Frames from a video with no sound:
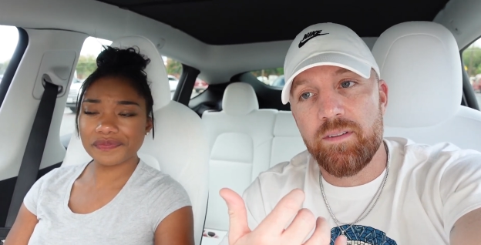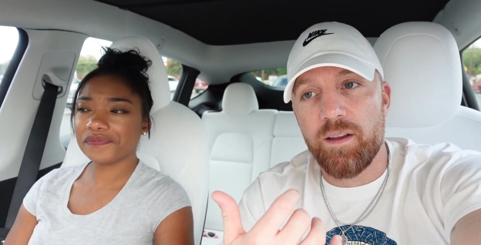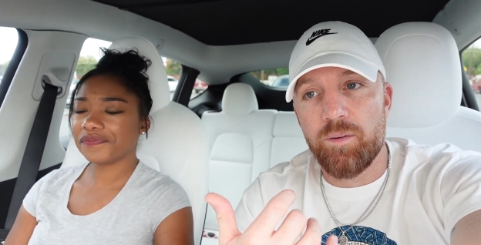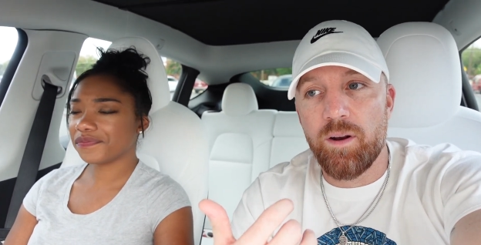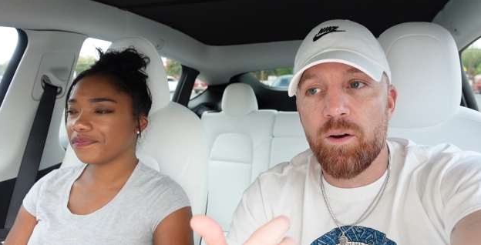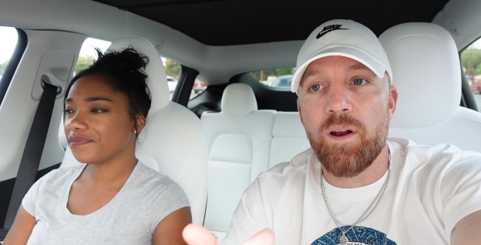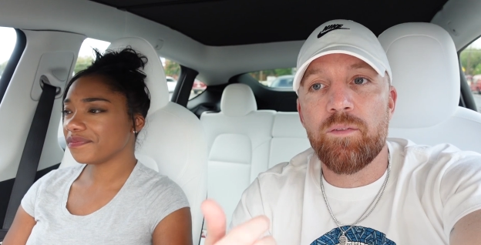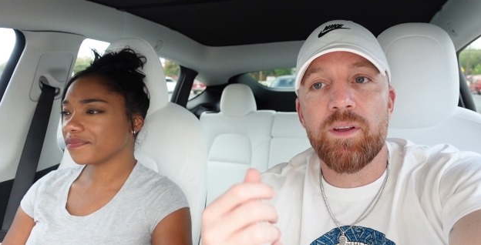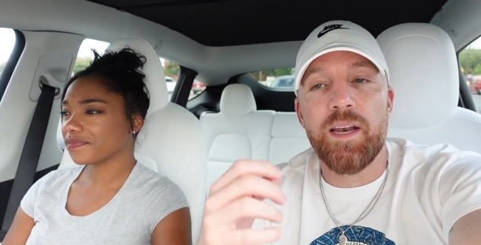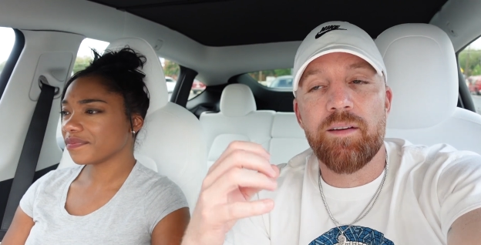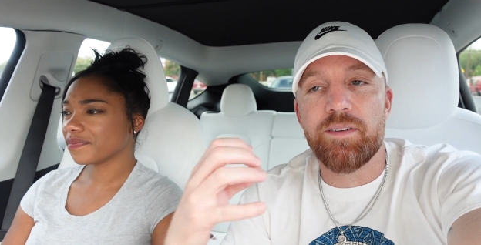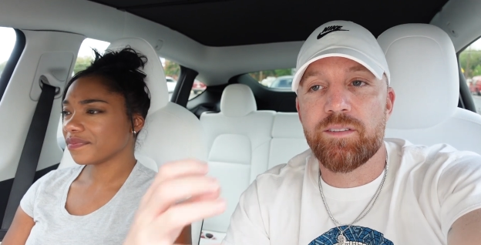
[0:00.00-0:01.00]
Speaker 1: like a, or if you
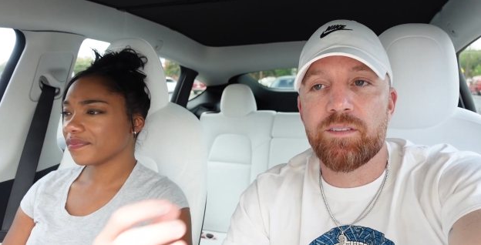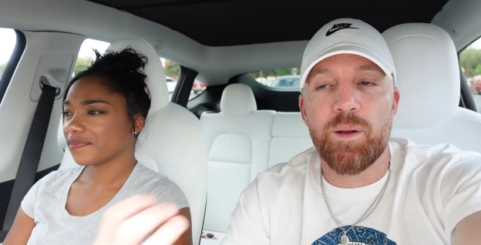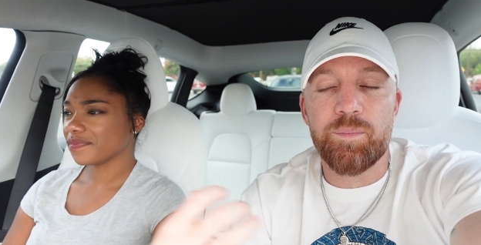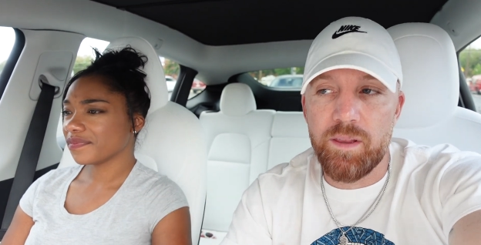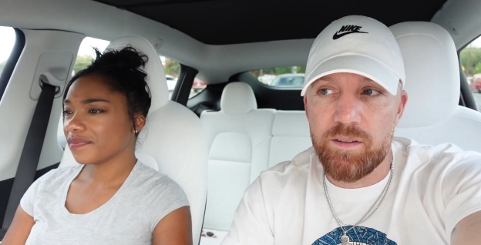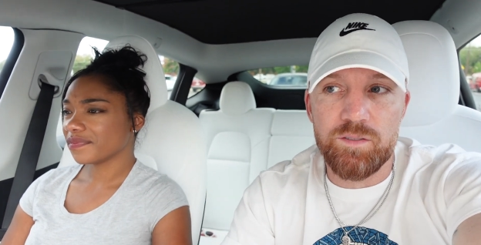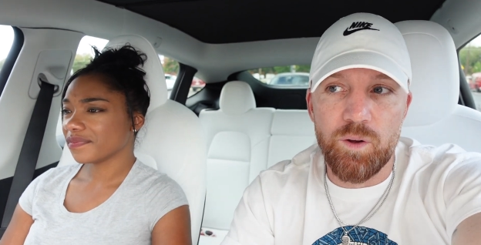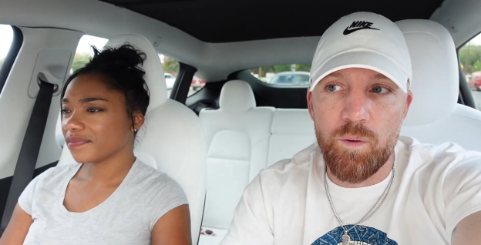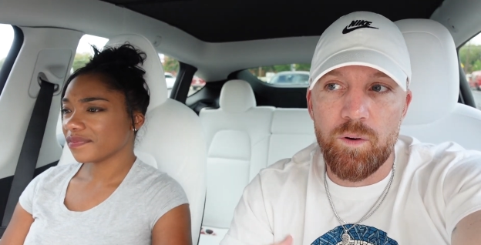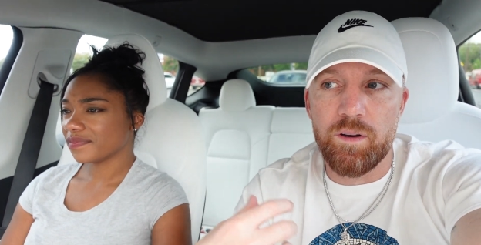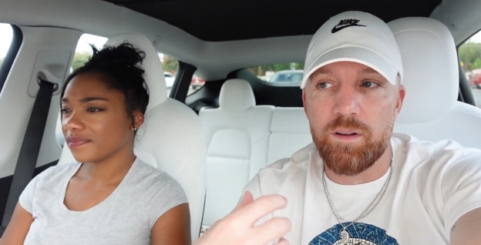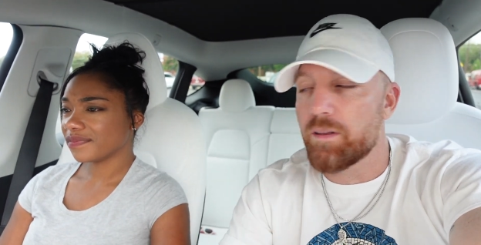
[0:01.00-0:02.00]
can have it shipped to the
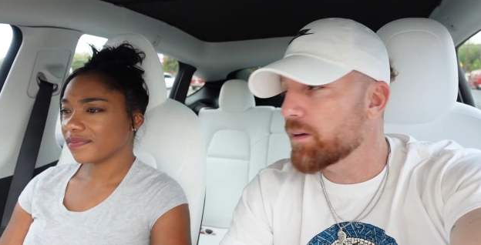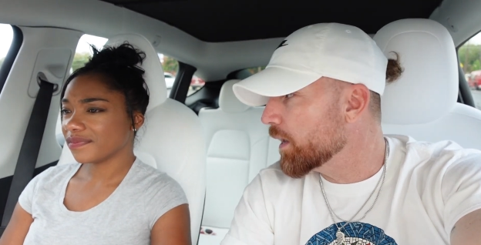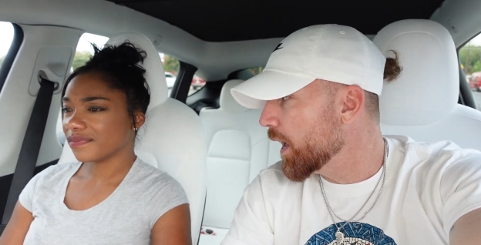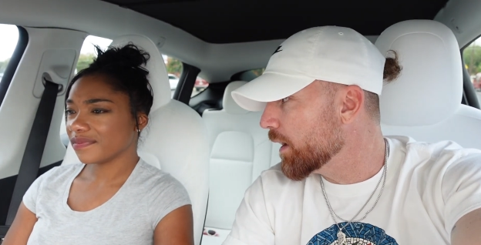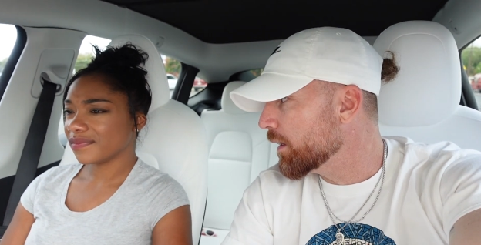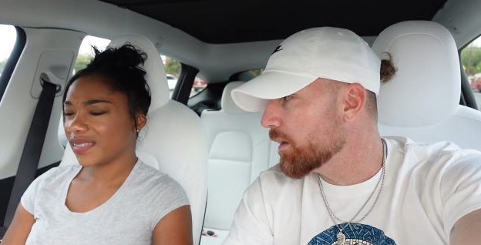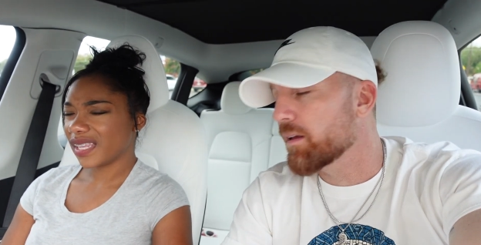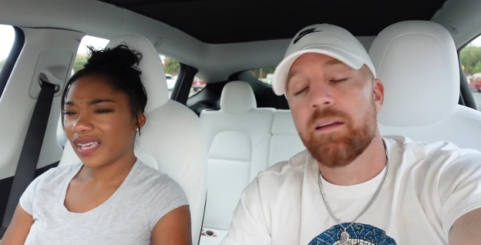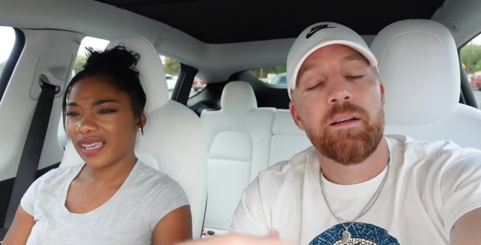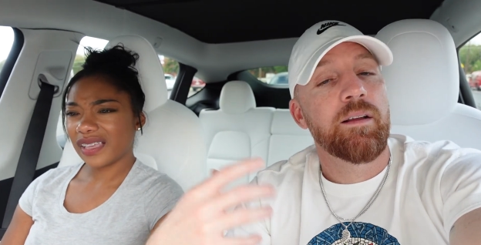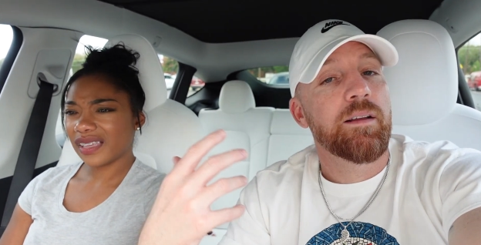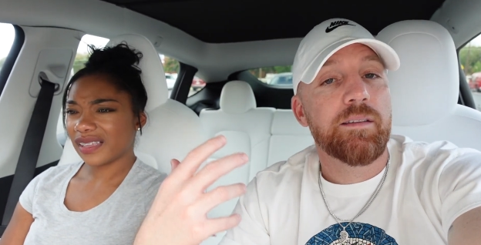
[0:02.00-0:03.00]
store and you look at it.
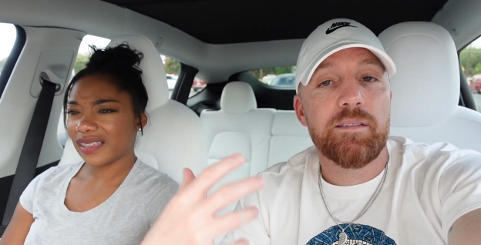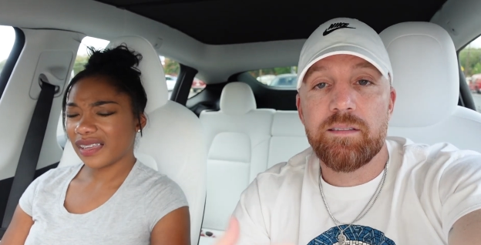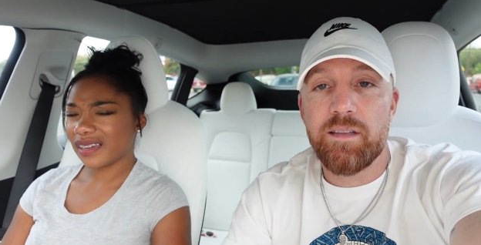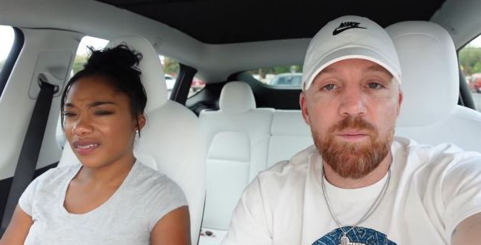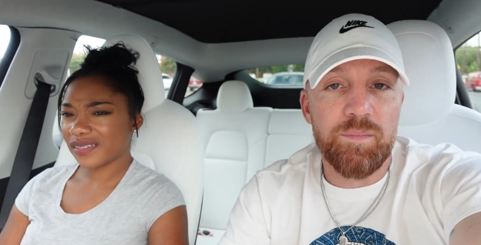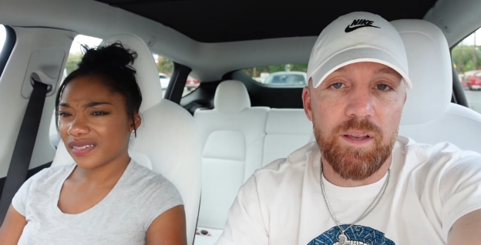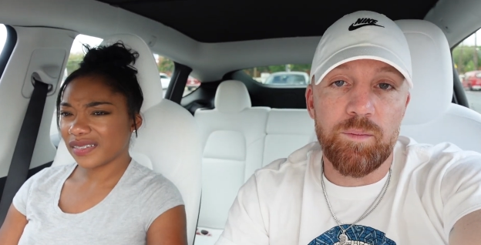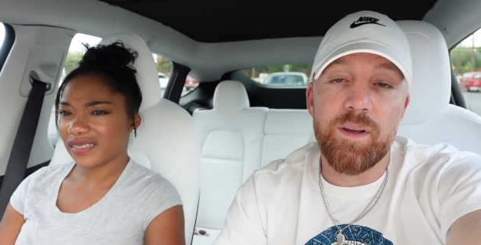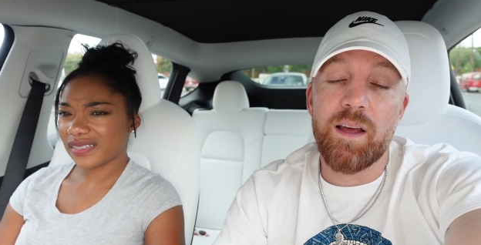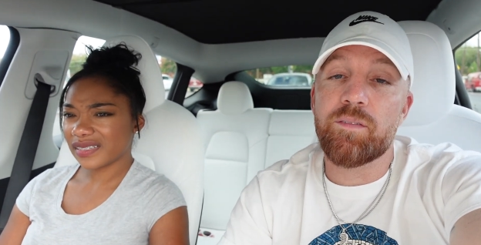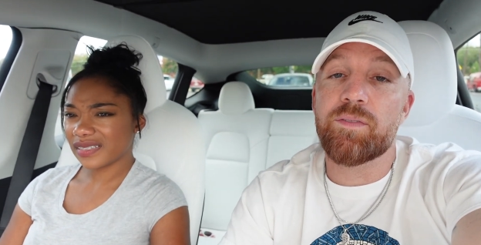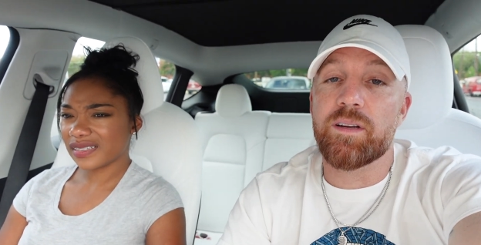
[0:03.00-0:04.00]
Yeah. Something. We
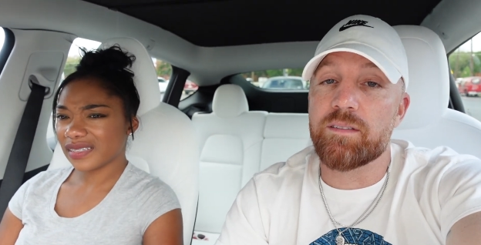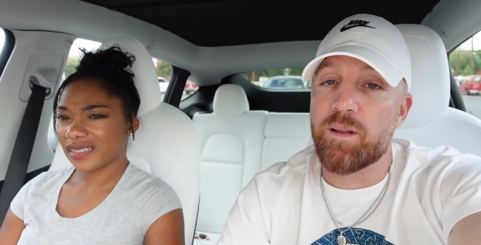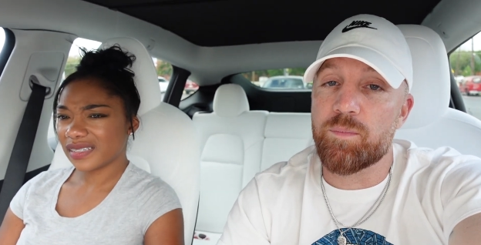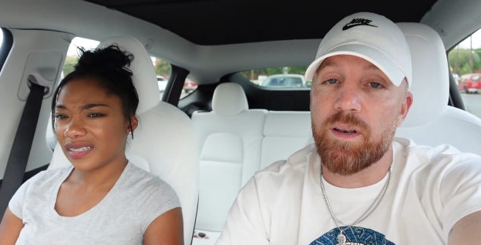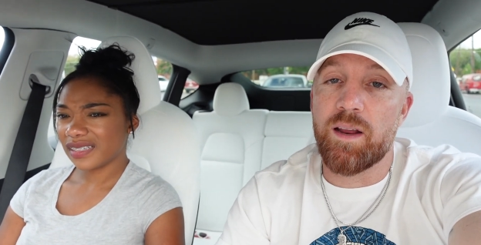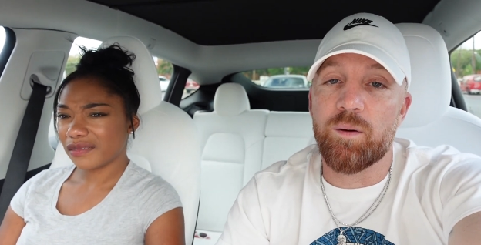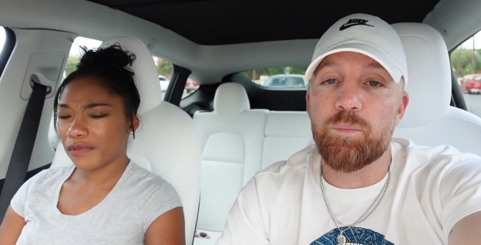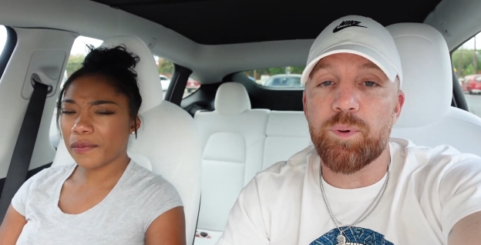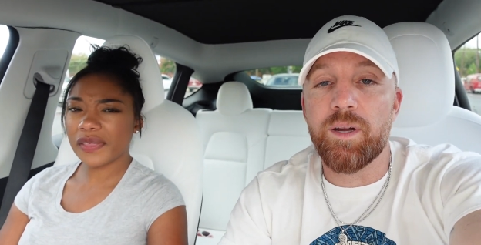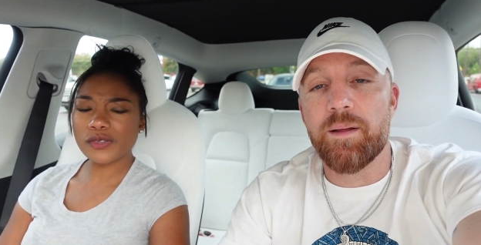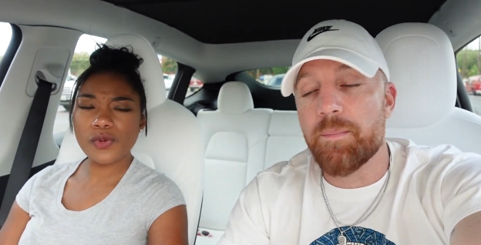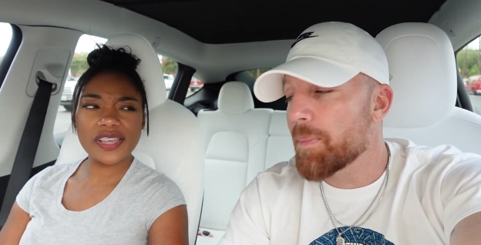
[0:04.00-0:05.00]
got to figure something out. Maybe but,
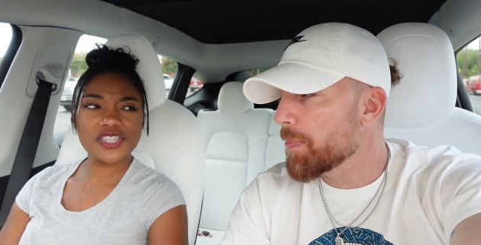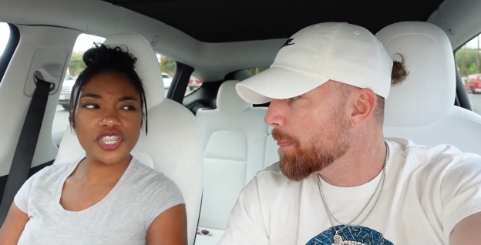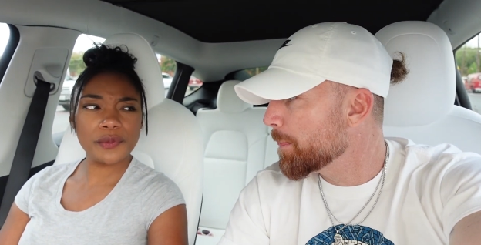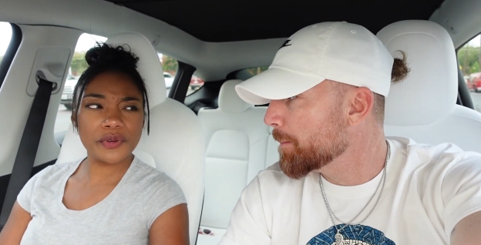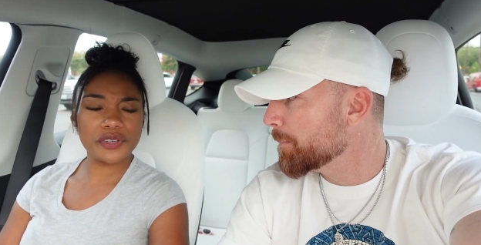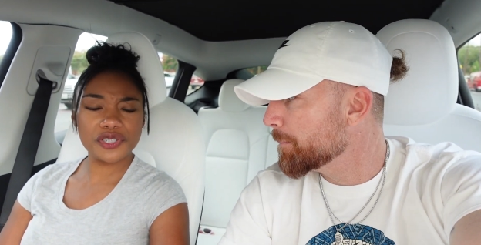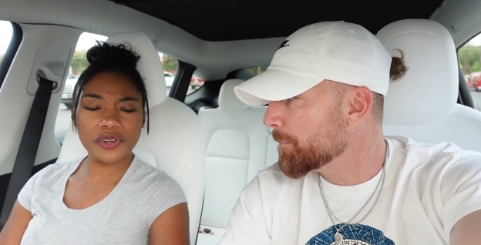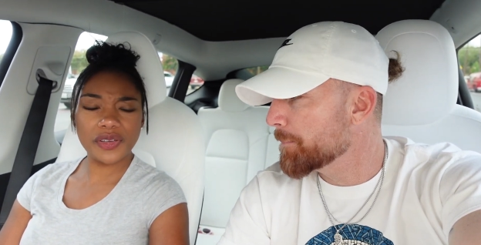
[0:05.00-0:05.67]
that's
Speaker 2: why it's cheaper because you